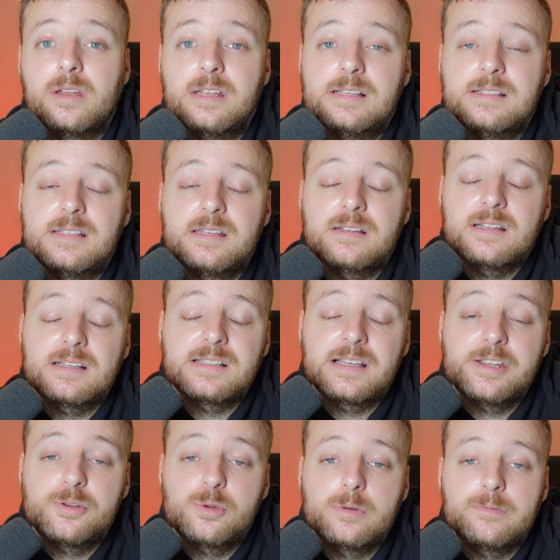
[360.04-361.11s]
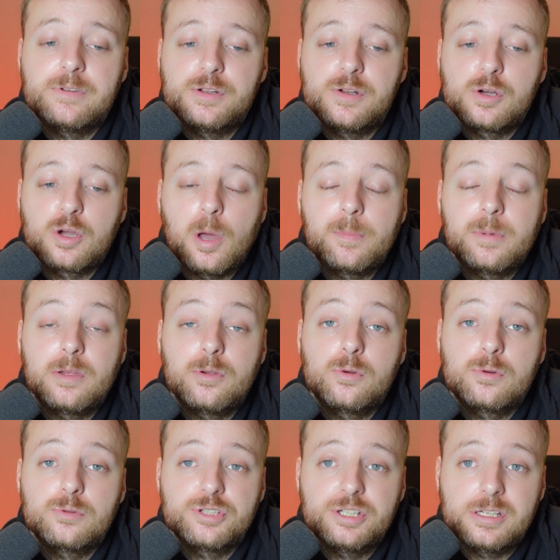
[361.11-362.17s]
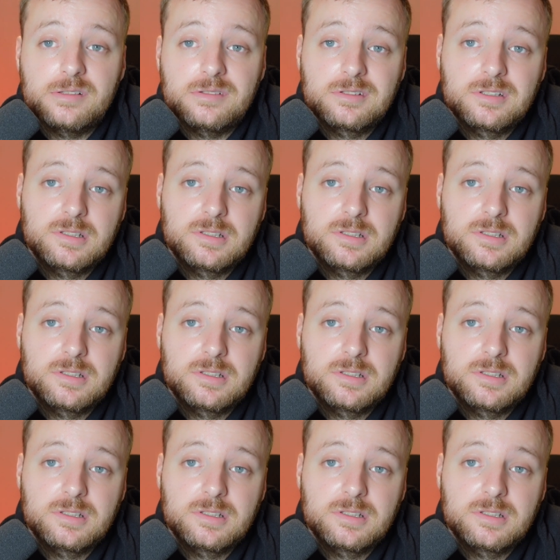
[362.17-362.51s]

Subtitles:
and easy, and that's how you do a VLOOKUP in Google Sheets.